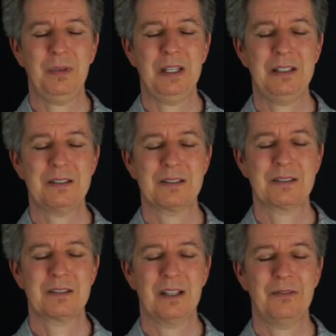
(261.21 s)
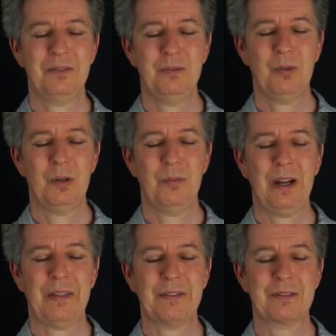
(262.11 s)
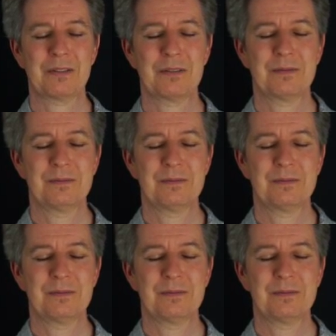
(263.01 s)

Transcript: pace, a few more breaths.